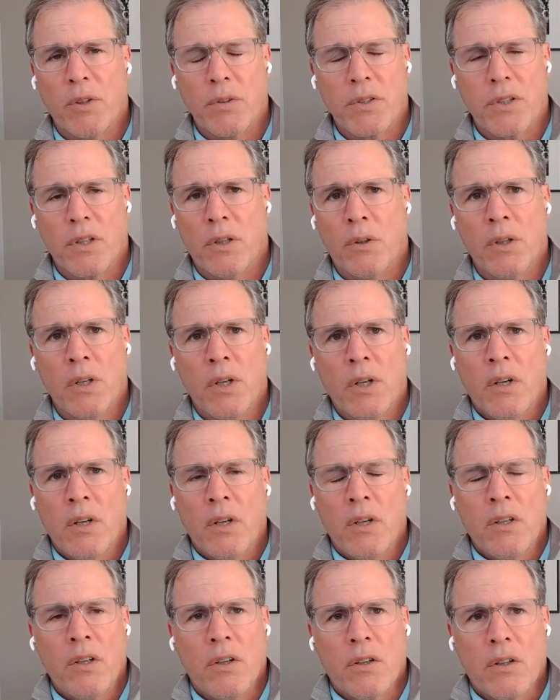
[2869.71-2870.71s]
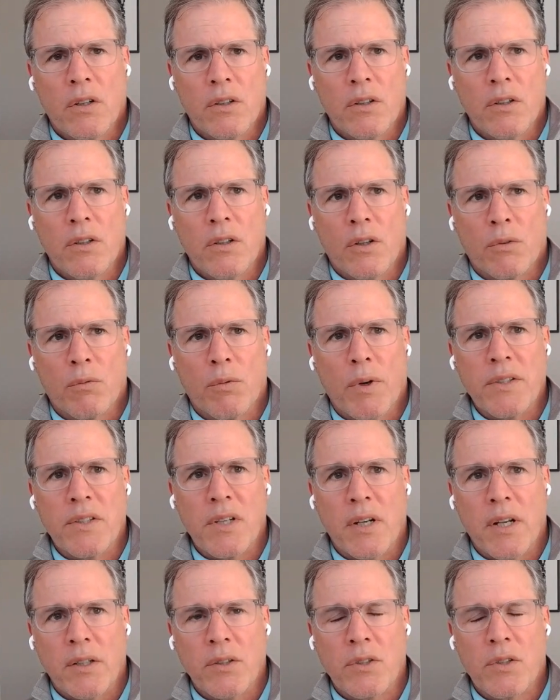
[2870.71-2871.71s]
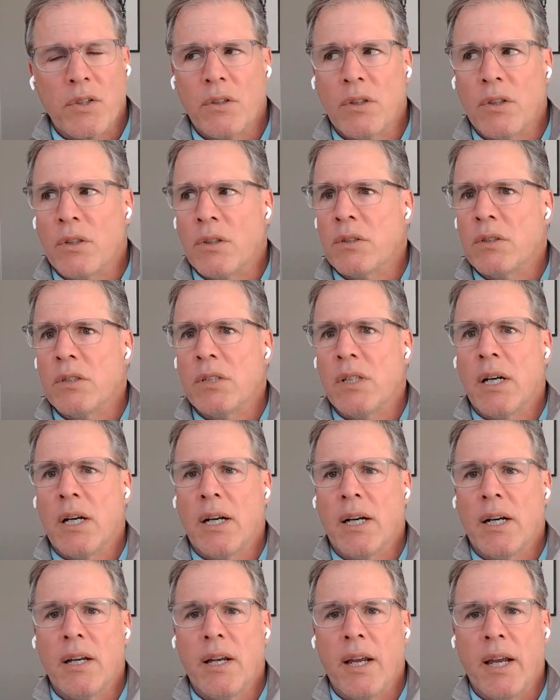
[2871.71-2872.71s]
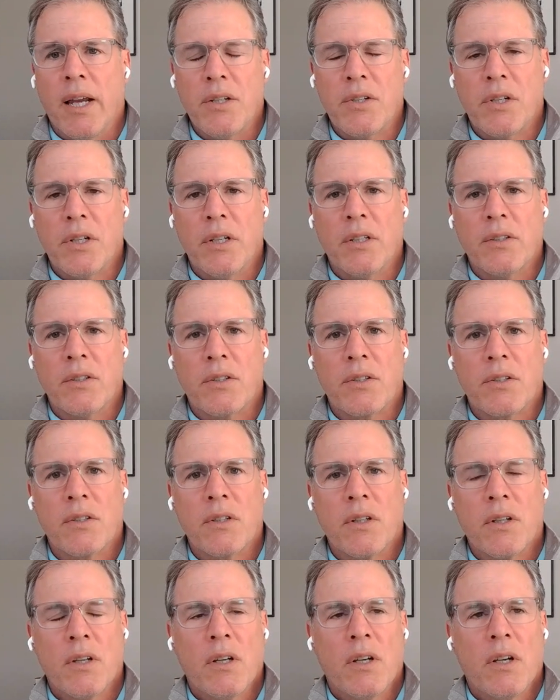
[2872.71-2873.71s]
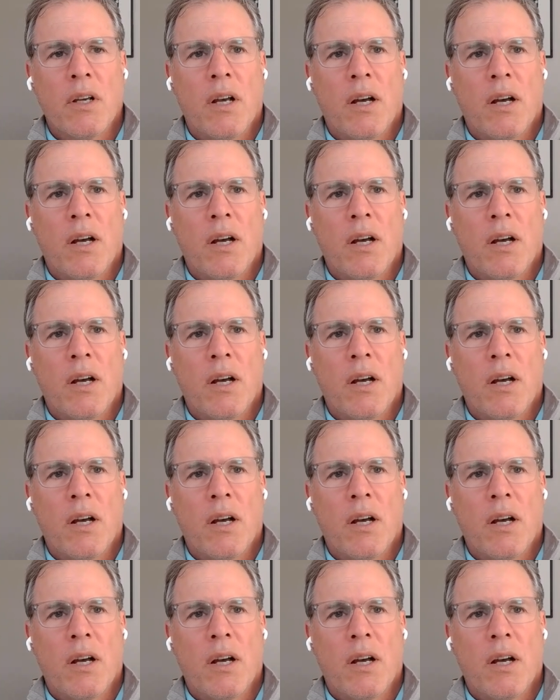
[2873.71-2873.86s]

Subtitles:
So your residential agents